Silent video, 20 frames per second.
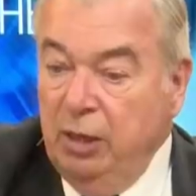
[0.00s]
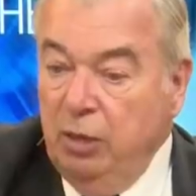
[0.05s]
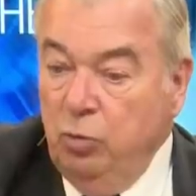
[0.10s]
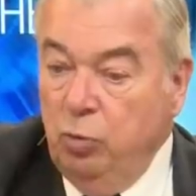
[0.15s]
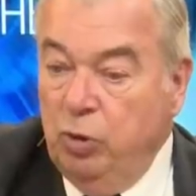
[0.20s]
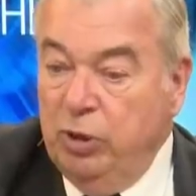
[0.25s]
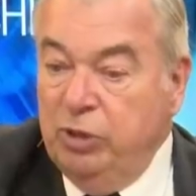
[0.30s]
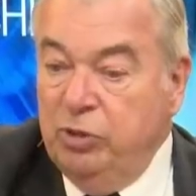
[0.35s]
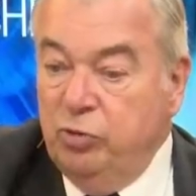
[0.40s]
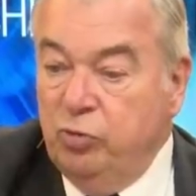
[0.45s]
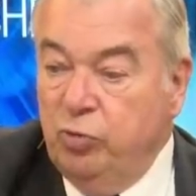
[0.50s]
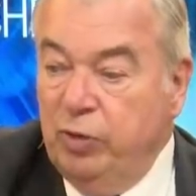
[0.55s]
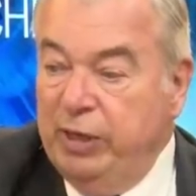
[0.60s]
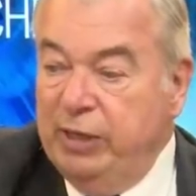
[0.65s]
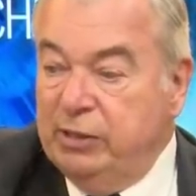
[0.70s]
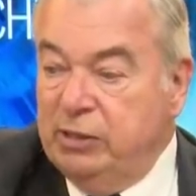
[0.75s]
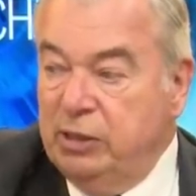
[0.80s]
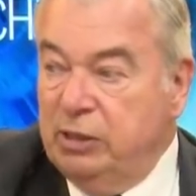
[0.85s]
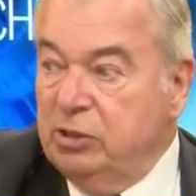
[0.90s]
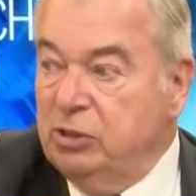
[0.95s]
One of the
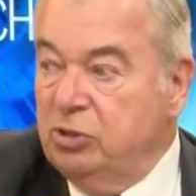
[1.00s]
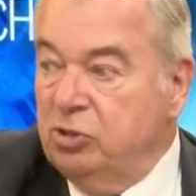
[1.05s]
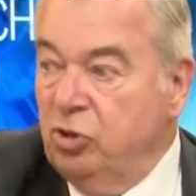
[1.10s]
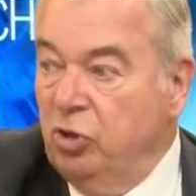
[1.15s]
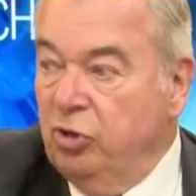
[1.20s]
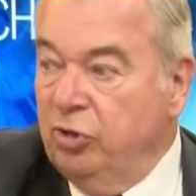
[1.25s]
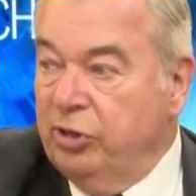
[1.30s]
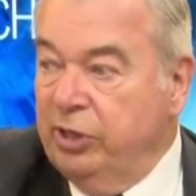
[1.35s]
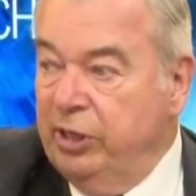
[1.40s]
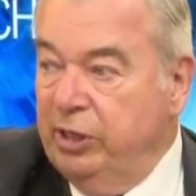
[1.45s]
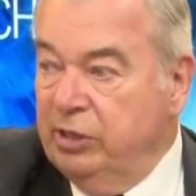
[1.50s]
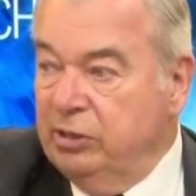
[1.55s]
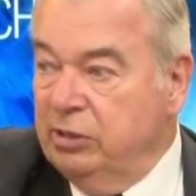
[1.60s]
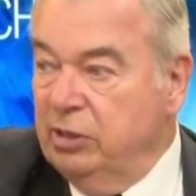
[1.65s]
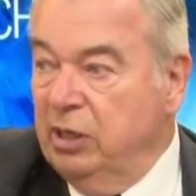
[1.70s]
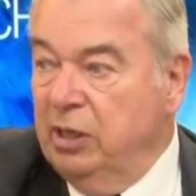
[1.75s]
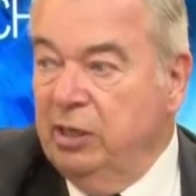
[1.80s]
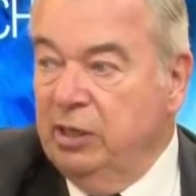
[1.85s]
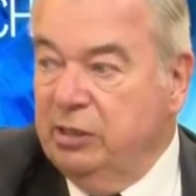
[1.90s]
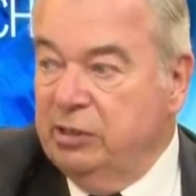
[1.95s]
reasons Turkey is
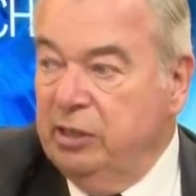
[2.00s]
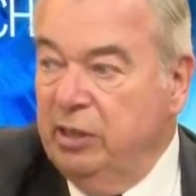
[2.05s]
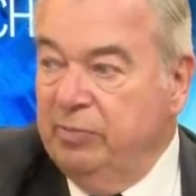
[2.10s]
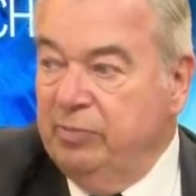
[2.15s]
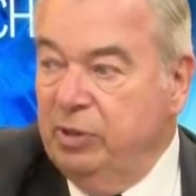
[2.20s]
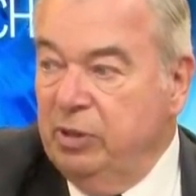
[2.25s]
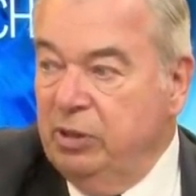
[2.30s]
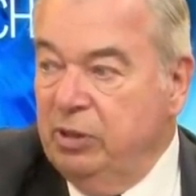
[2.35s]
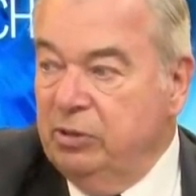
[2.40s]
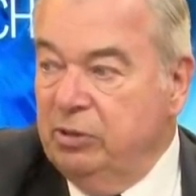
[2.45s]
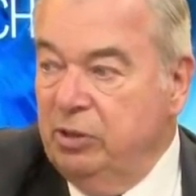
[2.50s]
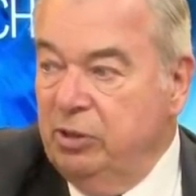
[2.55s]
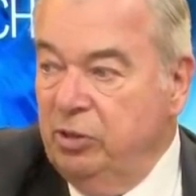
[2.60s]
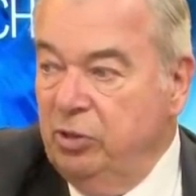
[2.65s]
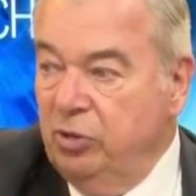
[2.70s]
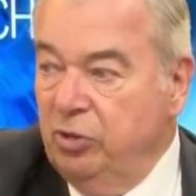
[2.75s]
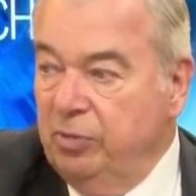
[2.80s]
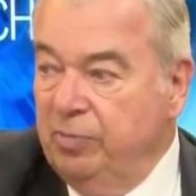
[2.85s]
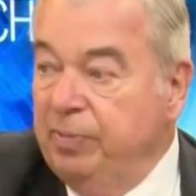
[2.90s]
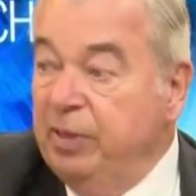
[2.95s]
not accepted into the
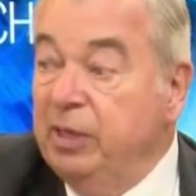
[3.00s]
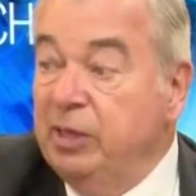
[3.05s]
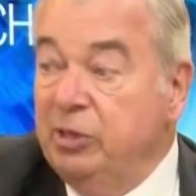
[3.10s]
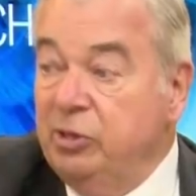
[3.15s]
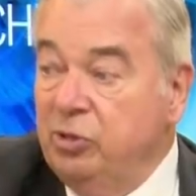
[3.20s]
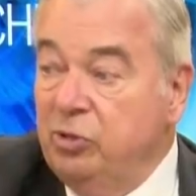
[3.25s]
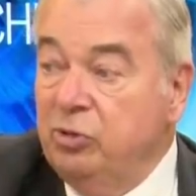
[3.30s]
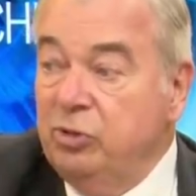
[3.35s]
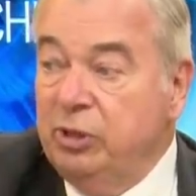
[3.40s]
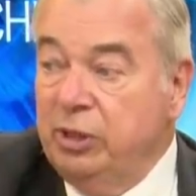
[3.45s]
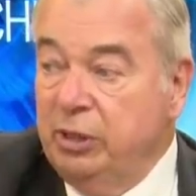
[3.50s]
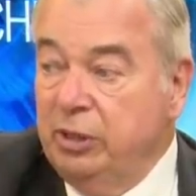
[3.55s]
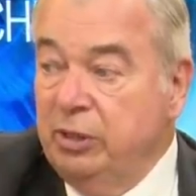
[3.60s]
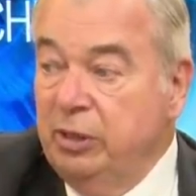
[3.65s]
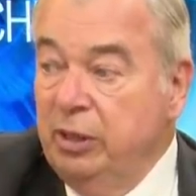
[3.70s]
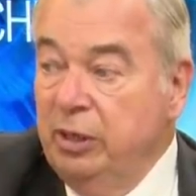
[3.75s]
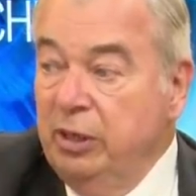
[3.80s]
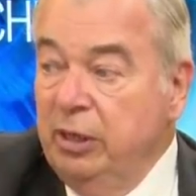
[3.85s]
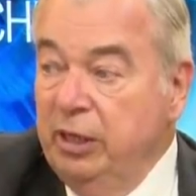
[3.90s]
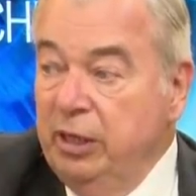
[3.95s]
European Union
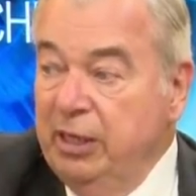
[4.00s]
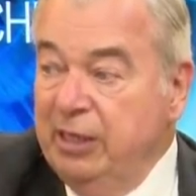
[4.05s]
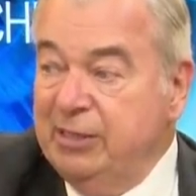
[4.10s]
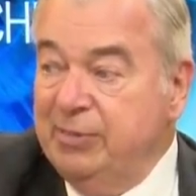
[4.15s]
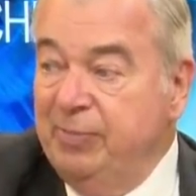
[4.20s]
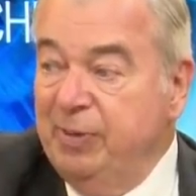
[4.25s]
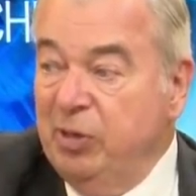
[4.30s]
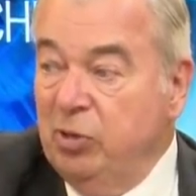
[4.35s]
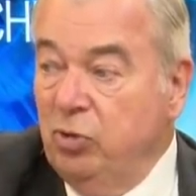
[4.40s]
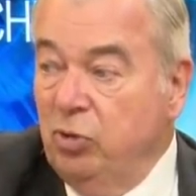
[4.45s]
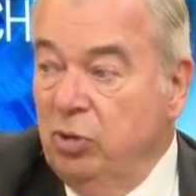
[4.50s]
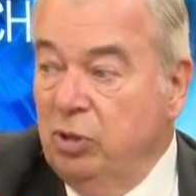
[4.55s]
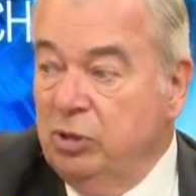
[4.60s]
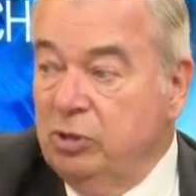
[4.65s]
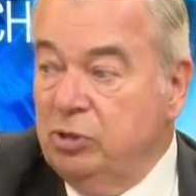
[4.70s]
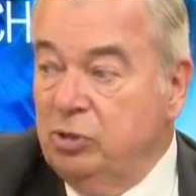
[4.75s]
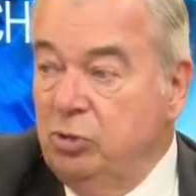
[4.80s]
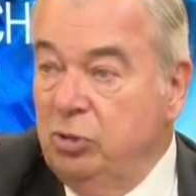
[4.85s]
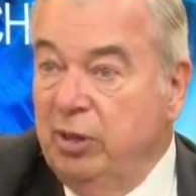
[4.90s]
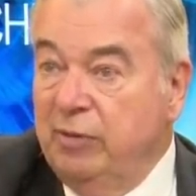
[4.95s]
is
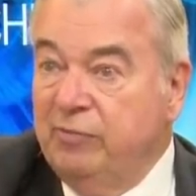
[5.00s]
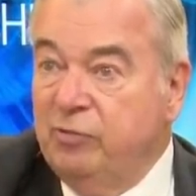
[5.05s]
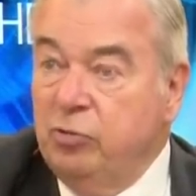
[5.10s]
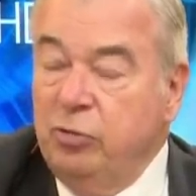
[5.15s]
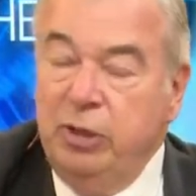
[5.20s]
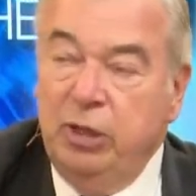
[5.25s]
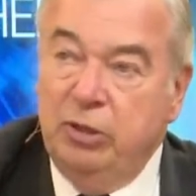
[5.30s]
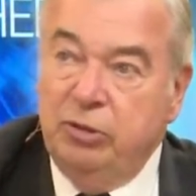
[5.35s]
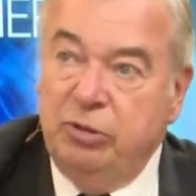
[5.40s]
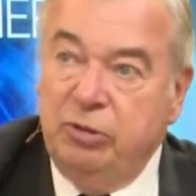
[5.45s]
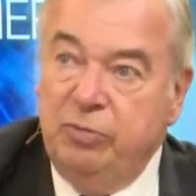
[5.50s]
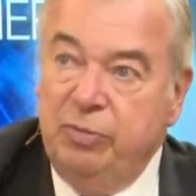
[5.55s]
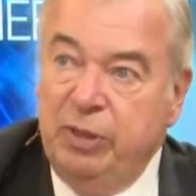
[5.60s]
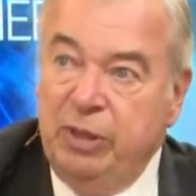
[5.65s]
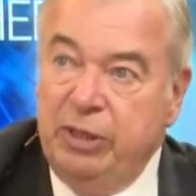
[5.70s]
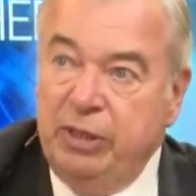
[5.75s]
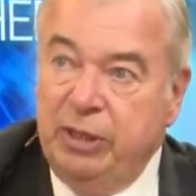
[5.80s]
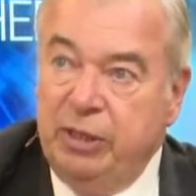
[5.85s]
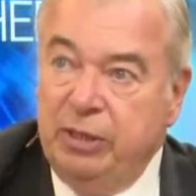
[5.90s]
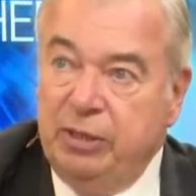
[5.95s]
because you have 300
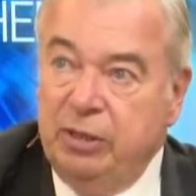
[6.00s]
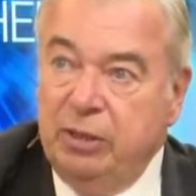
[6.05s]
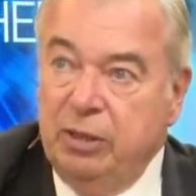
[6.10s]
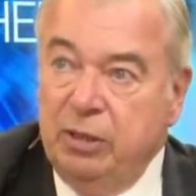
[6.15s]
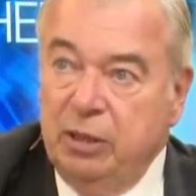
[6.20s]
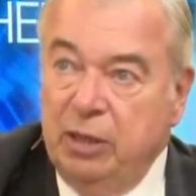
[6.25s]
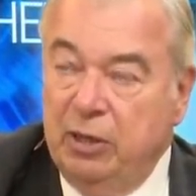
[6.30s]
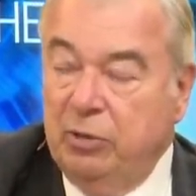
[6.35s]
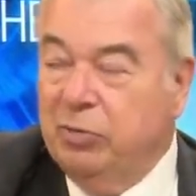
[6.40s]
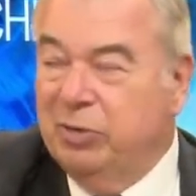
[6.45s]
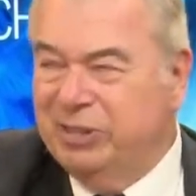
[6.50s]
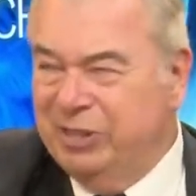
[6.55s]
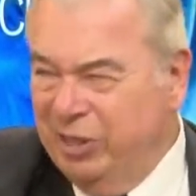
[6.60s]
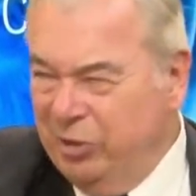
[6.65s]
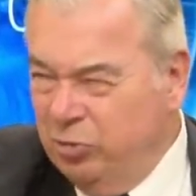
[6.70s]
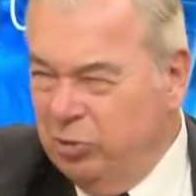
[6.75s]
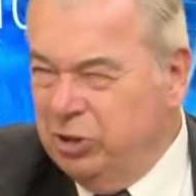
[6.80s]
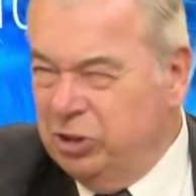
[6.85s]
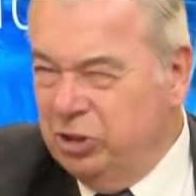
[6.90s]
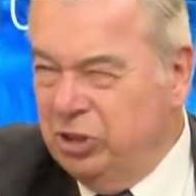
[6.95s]
million, I don't want to
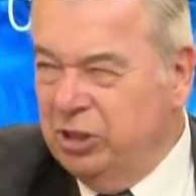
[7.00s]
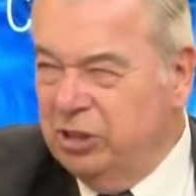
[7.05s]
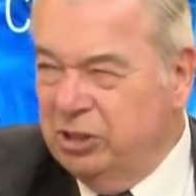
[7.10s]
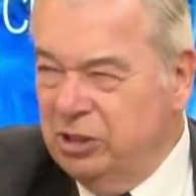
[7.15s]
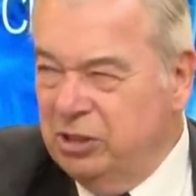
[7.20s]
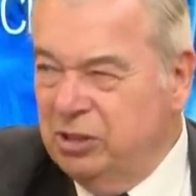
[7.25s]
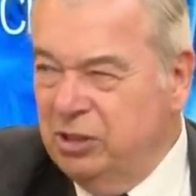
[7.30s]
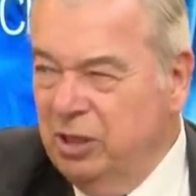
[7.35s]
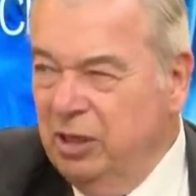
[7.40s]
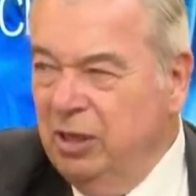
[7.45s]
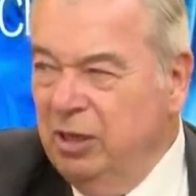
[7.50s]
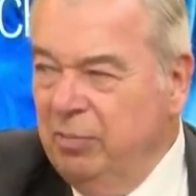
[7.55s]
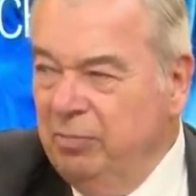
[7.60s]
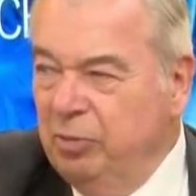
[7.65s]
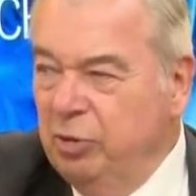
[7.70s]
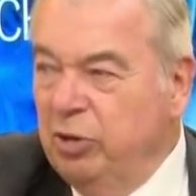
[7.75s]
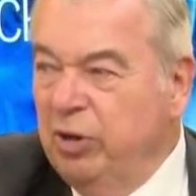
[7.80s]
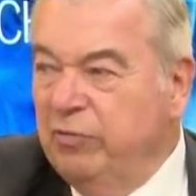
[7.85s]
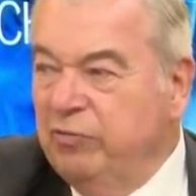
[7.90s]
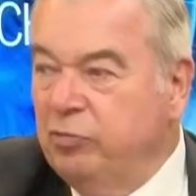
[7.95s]
say Christians,
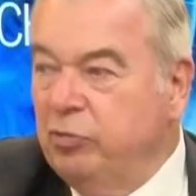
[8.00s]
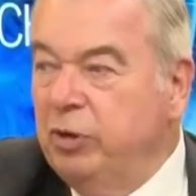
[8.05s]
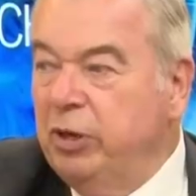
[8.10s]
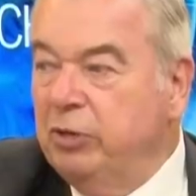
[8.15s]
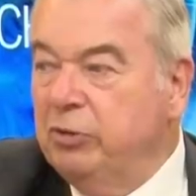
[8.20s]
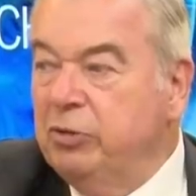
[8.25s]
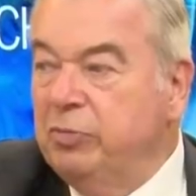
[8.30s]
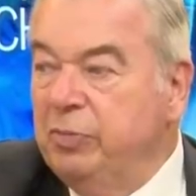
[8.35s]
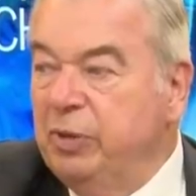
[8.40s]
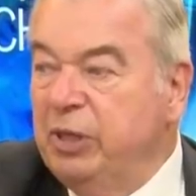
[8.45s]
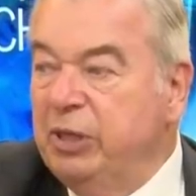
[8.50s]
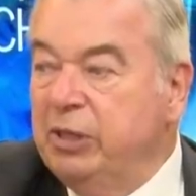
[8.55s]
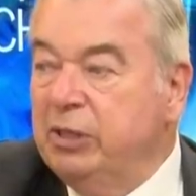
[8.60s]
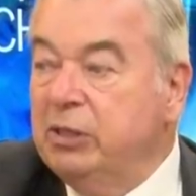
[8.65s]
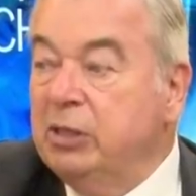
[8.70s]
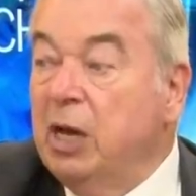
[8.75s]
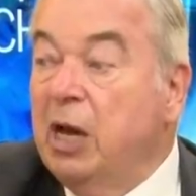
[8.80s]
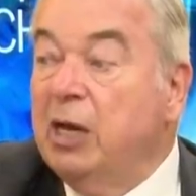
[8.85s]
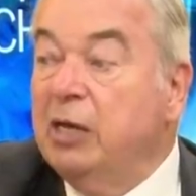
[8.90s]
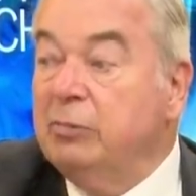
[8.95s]
but you have 300
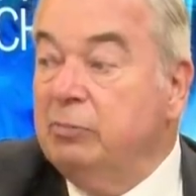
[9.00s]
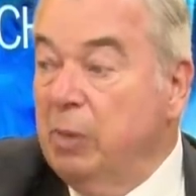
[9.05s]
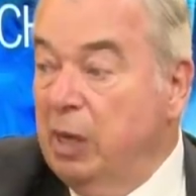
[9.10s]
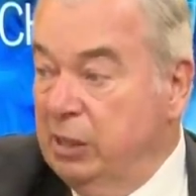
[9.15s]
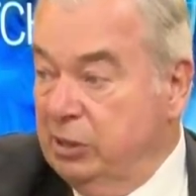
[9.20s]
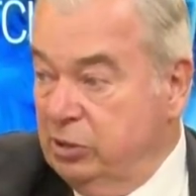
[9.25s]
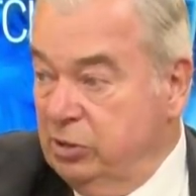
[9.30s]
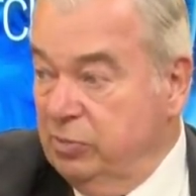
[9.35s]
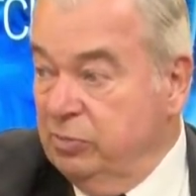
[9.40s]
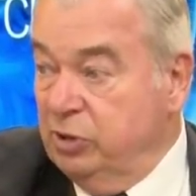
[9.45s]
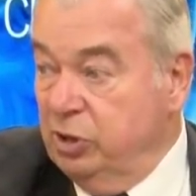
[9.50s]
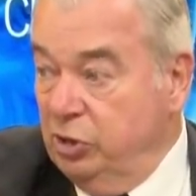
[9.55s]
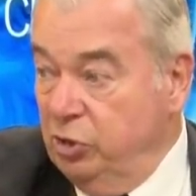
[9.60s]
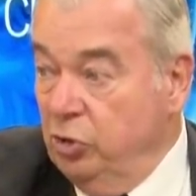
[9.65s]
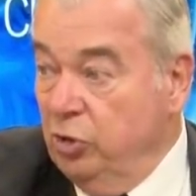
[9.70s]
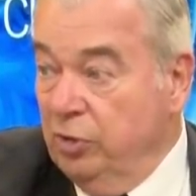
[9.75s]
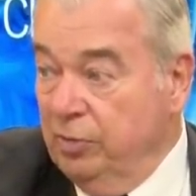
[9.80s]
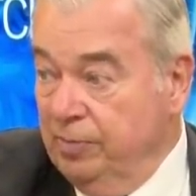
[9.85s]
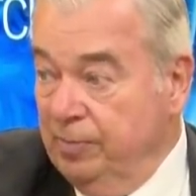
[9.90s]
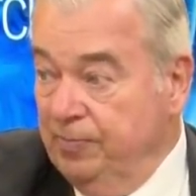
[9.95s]
million non Muslims in
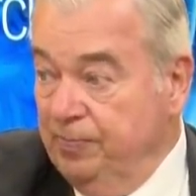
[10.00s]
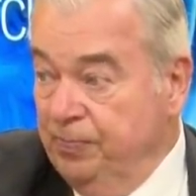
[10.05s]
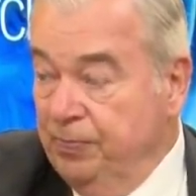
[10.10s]
Europe.